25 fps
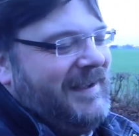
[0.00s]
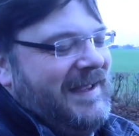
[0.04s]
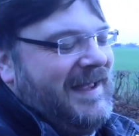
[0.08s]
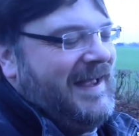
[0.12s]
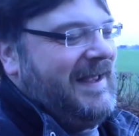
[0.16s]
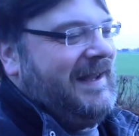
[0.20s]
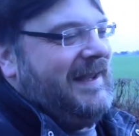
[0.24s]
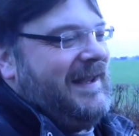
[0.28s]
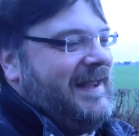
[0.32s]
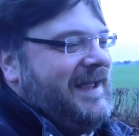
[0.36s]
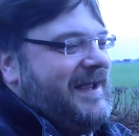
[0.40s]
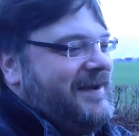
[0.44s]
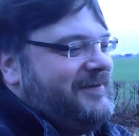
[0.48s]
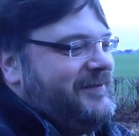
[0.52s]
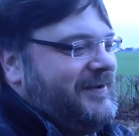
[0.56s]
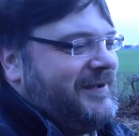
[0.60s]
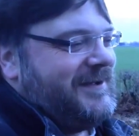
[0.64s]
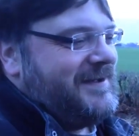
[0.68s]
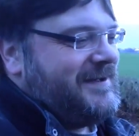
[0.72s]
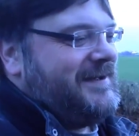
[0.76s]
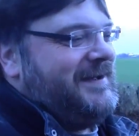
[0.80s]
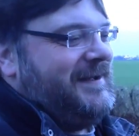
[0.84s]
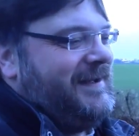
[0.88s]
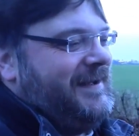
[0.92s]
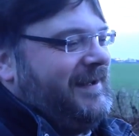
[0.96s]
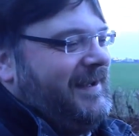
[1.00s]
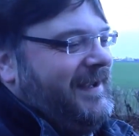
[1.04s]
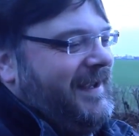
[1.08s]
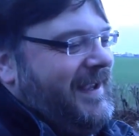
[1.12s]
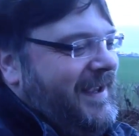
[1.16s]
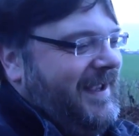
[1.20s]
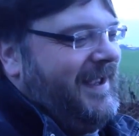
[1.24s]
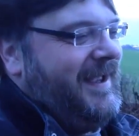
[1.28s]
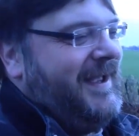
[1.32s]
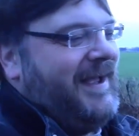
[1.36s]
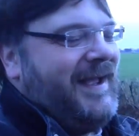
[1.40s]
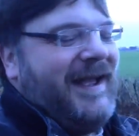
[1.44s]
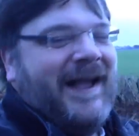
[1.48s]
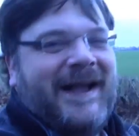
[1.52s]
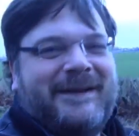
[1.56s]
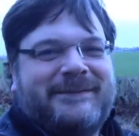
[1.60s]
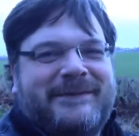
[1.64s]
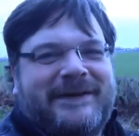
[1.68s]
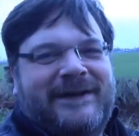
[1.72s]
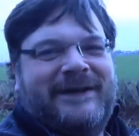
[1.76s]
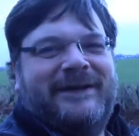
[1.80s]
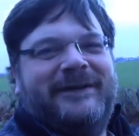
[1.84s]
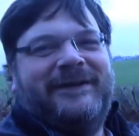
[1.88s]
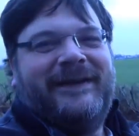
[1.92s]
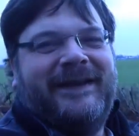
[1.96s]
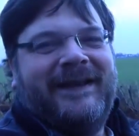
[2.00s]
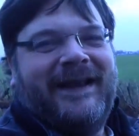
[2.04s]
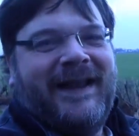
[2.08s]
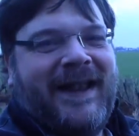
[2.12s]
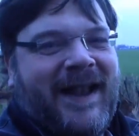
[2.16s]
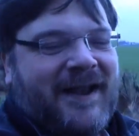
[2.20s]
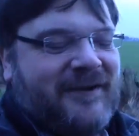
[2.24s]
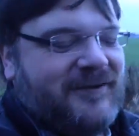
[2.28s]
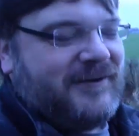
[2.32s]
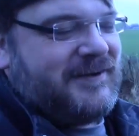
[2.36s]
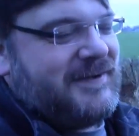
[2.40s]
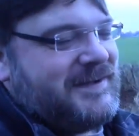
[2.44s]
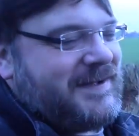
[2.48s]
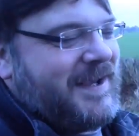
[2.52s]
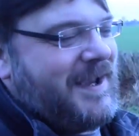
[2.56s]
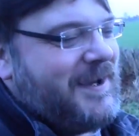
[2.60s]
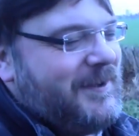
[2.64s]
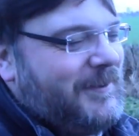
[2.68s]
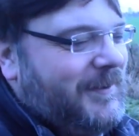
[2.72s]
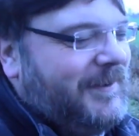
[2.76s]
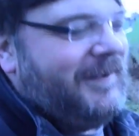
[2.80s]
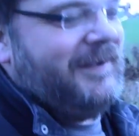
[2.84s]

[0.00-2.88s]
Hilarious. Absolutely hilarious. So